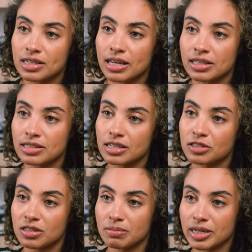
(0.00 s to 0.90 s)
styling section
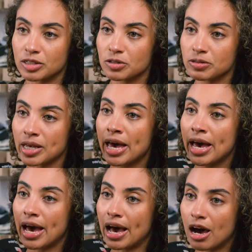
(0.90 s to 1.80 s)
of the pictures
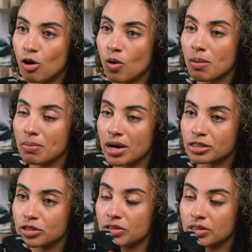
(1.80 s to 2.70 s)
how
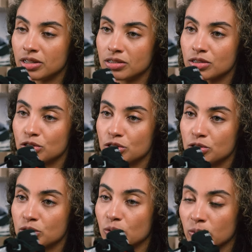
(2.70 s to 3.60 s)
much these
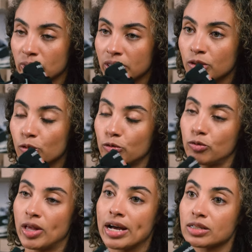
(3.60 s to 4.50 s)
shoes really
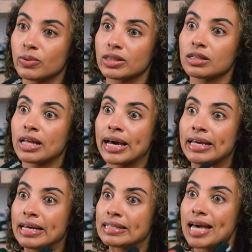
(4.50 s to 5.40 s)
reflect with the light.
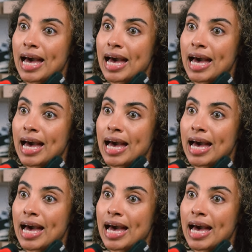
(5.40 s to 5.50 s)
It's